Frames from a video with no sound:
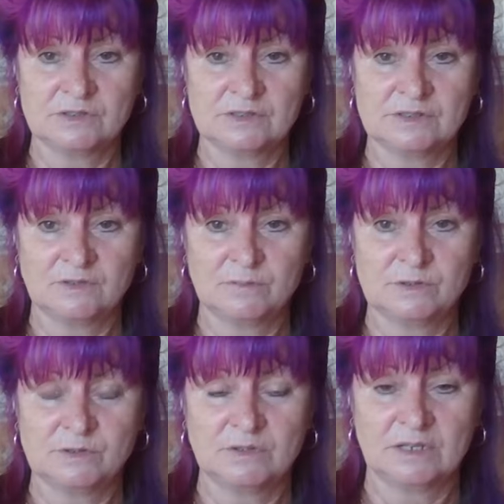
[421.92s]
to yourself, but
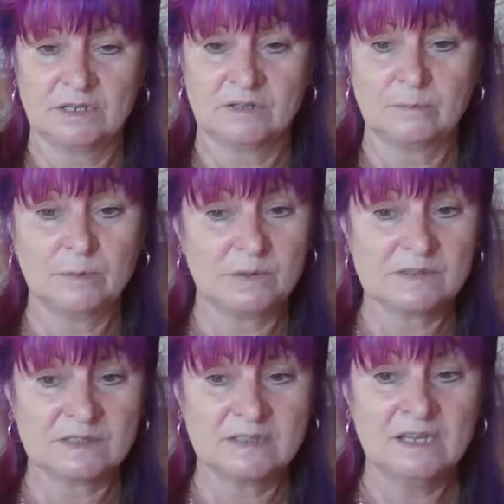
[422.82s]
to that other
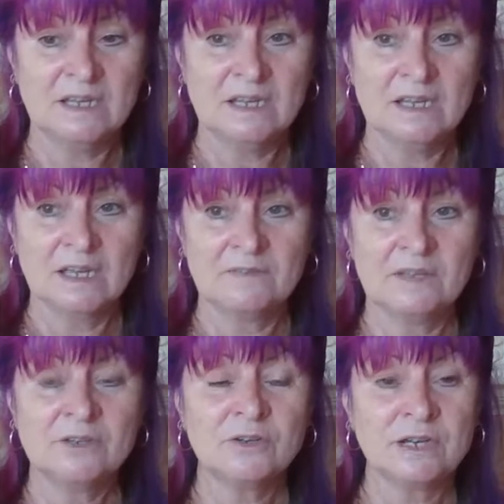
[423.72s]
person. And
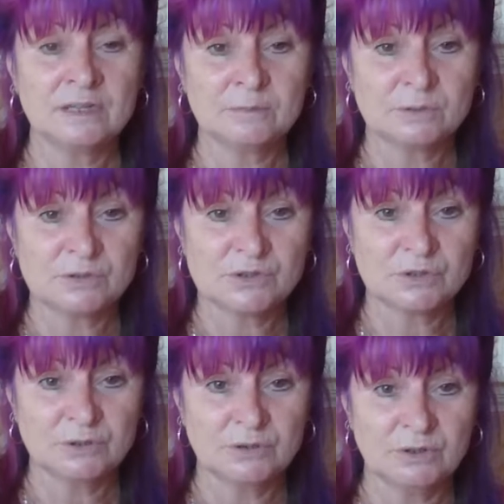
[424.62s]
they're not able
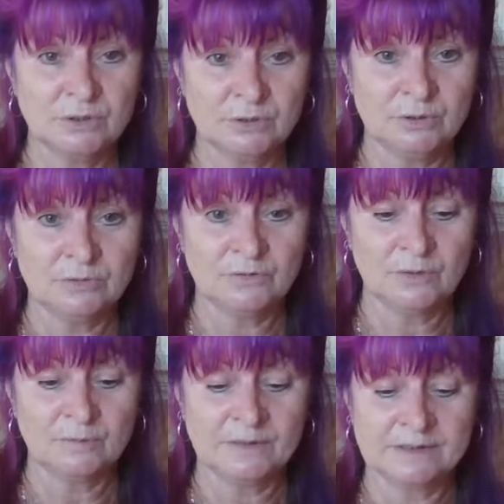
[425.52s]
to learn
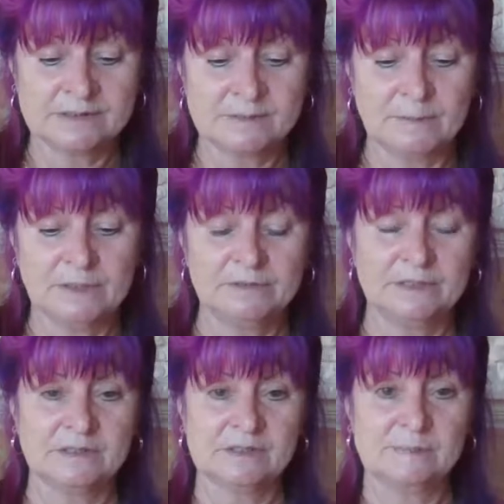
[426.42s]
from the
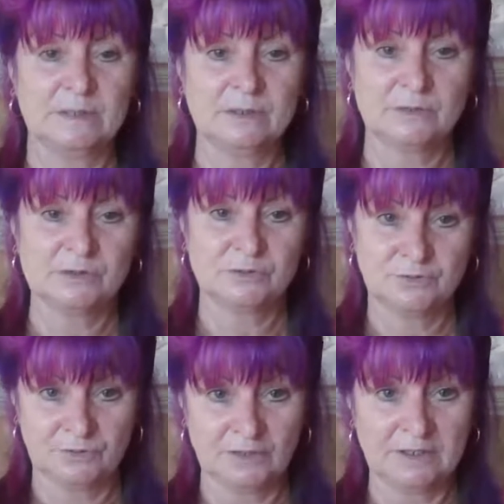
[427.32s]
experience because you're
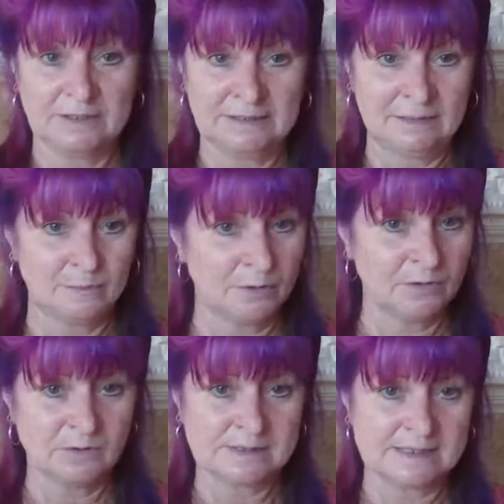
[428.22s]
feeding it by
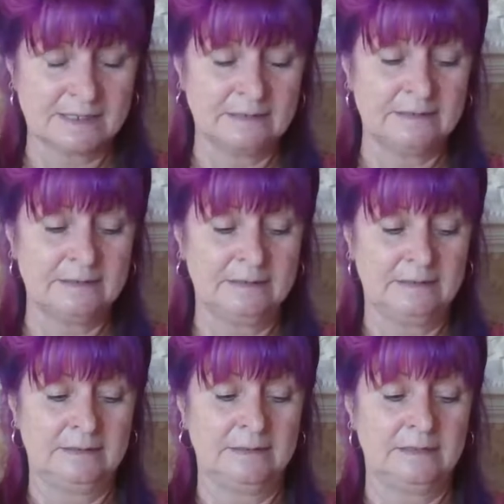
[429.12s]
not saying
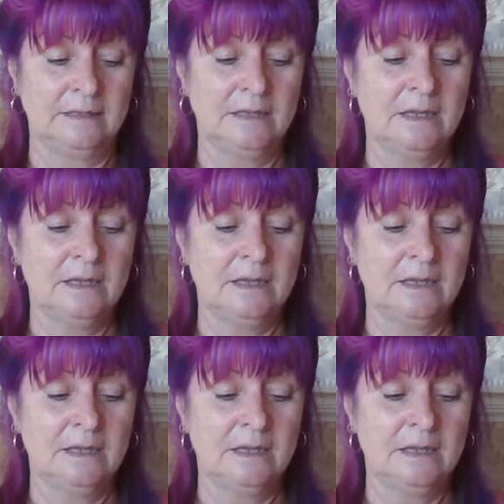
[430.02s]
anything.